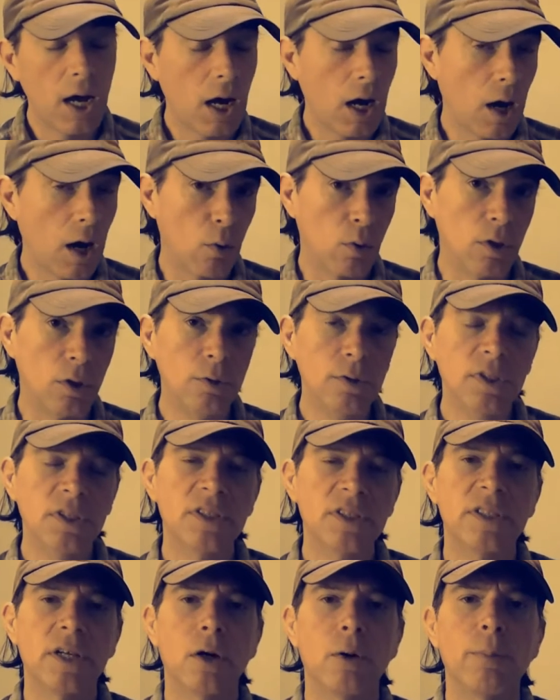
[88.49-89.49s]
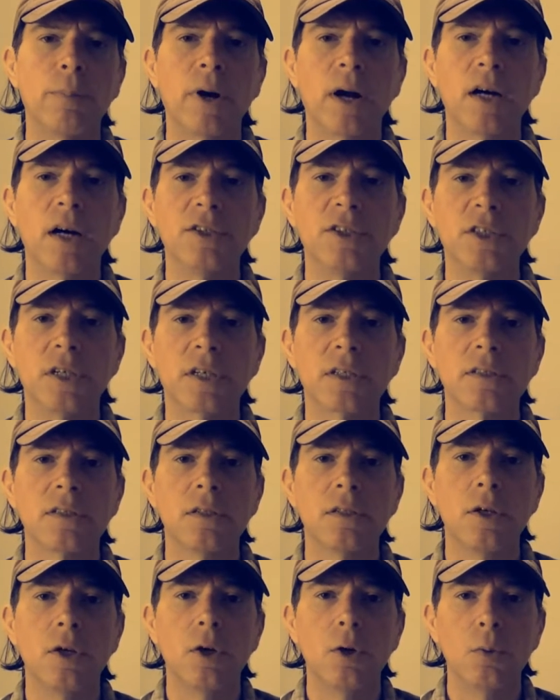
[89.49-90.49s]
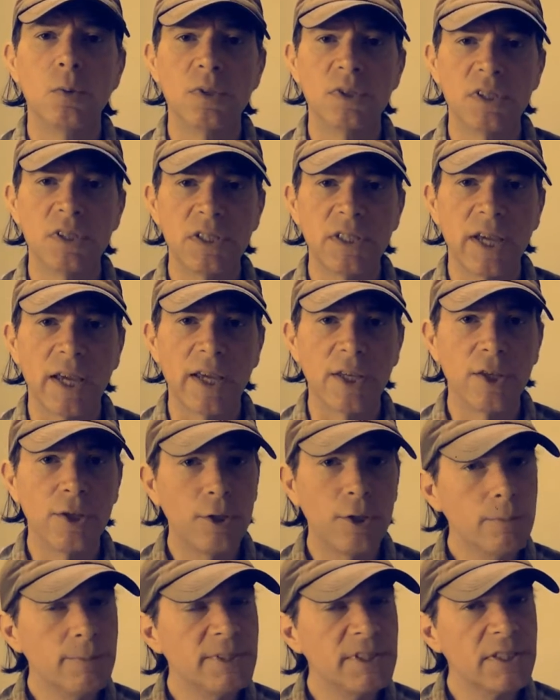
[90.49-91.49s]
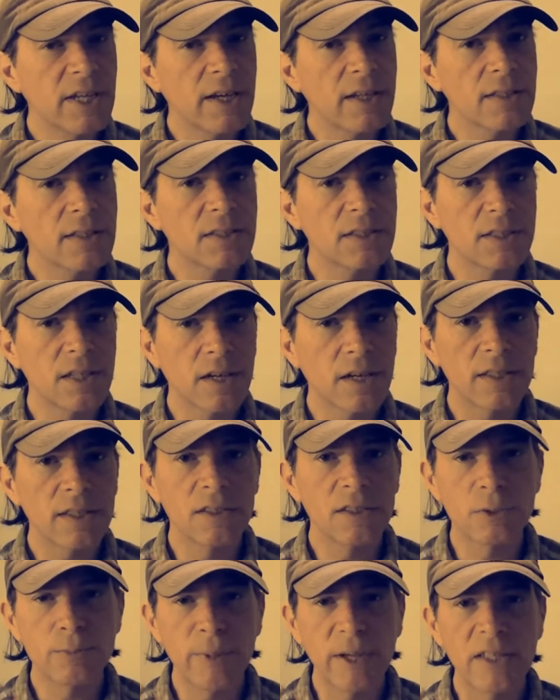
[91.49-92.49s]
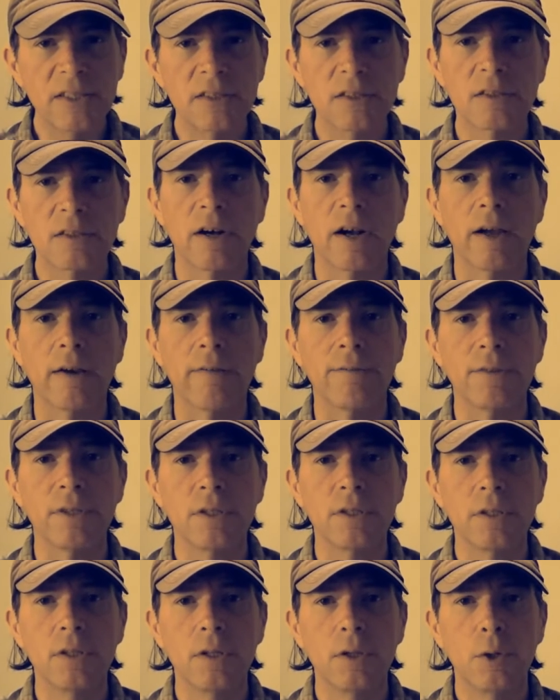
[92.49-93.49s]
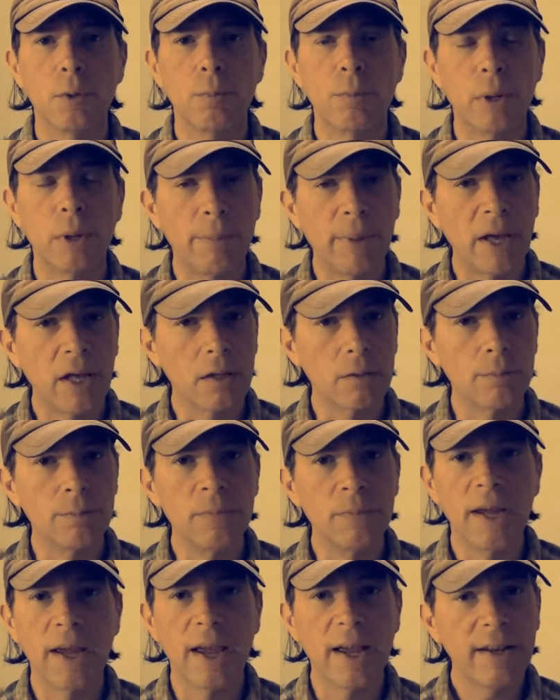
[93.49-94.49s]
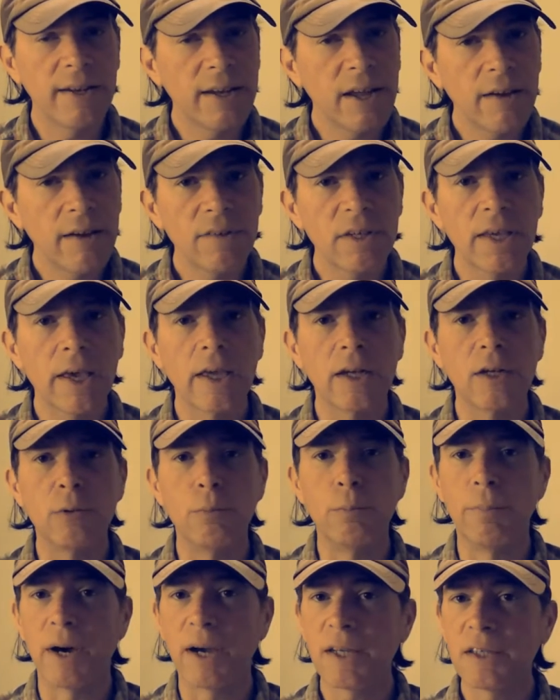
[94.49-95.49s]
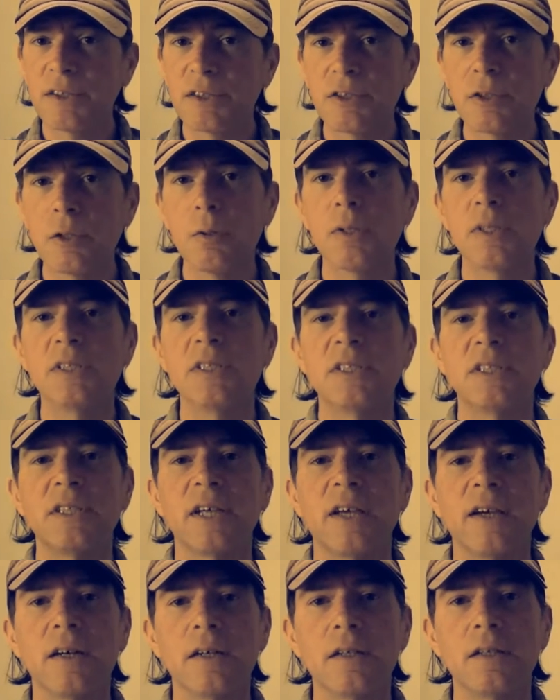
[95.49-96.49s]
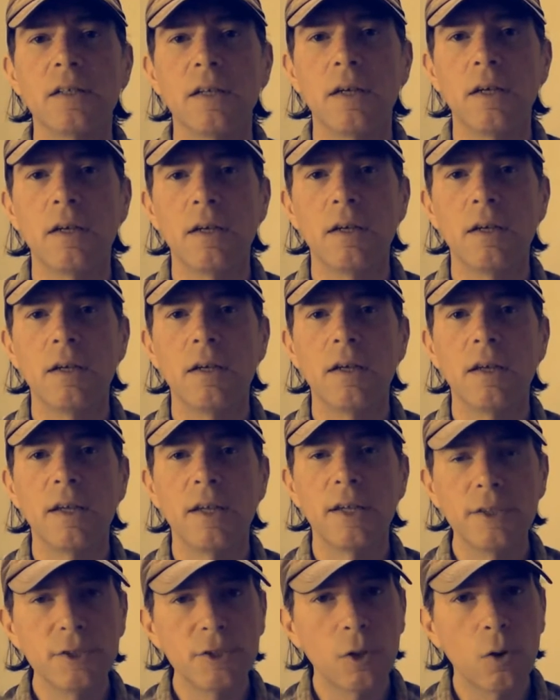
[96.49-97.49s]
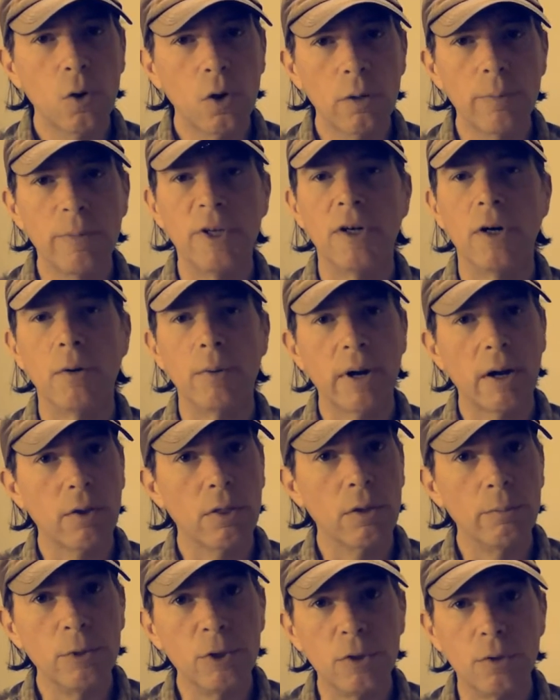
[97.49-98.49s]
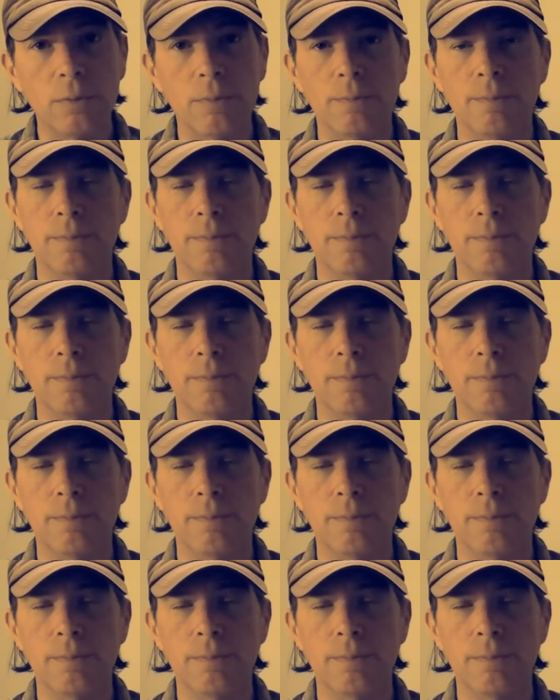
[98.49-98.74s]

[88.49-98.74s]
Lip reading: Our LunarSail project will see a Cubesat-sized spacecraft propelled and navigated by a solar sail into orbit around the moon.